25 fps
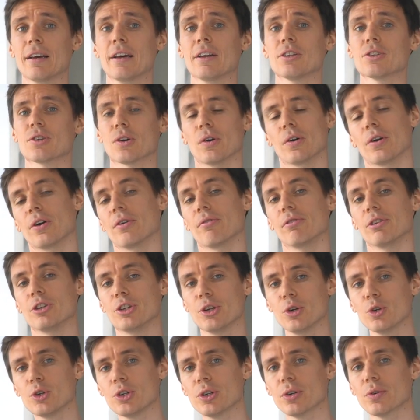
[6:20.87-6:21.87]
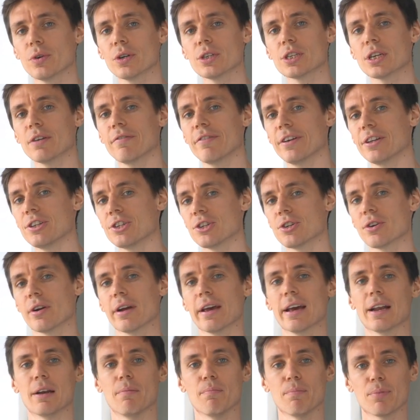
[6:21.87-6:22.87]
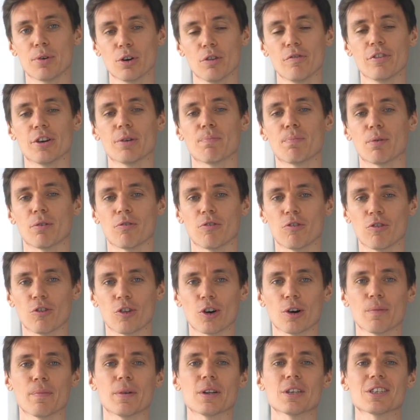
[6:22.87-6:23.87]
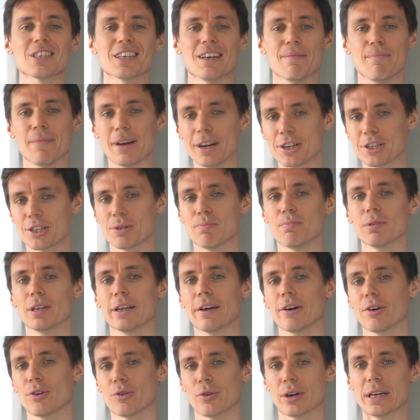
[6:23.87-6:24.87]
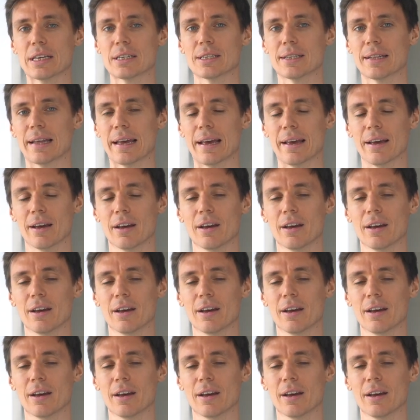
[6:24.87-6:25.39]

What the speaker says: It's going to reduce your risk of injury and improve your performance immeasurably on race day.